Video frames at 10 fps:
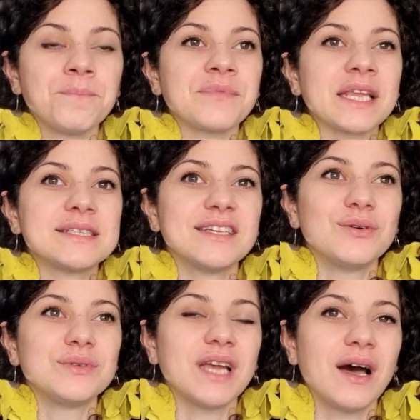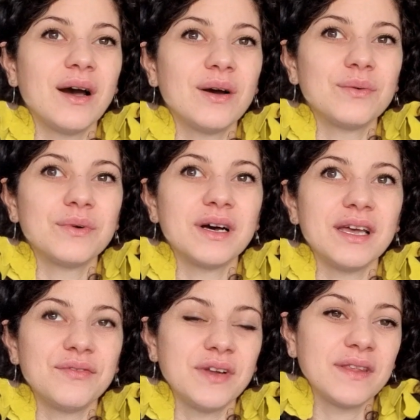So now
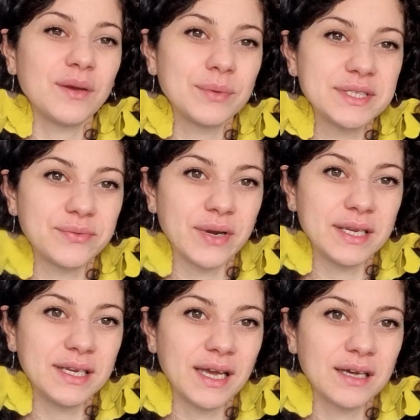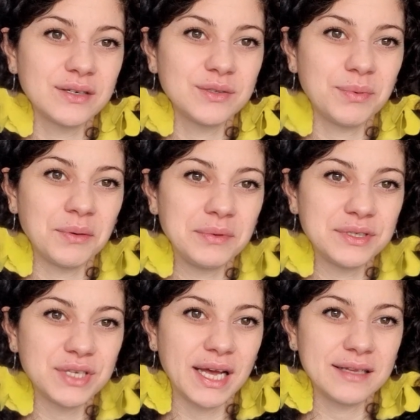everything was ready. I could
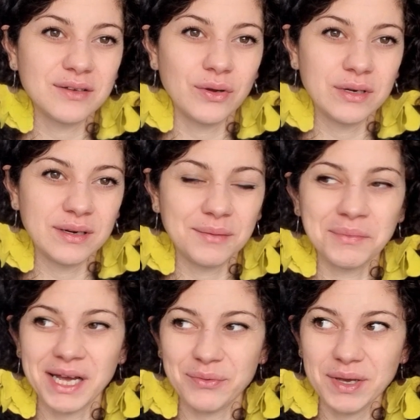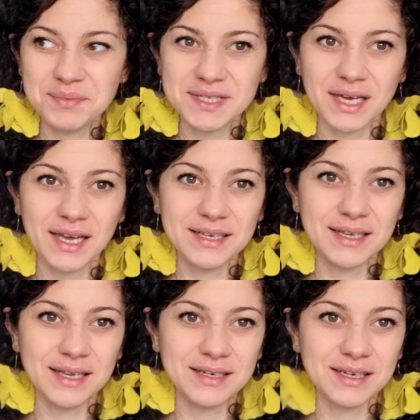publish that on my website
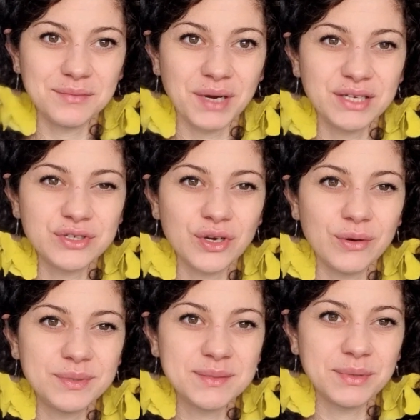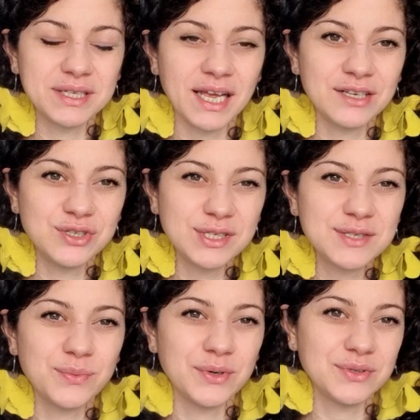and in my shops, but I
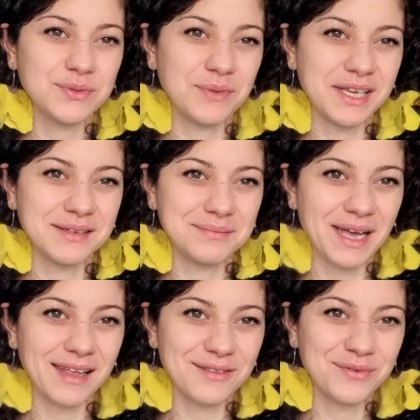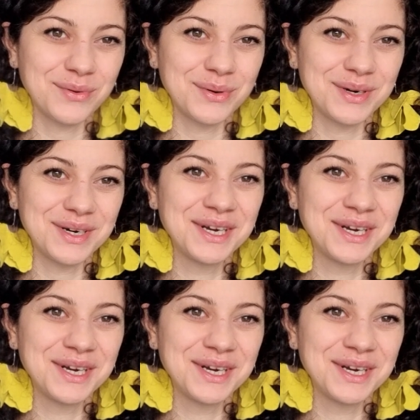just want to make the math for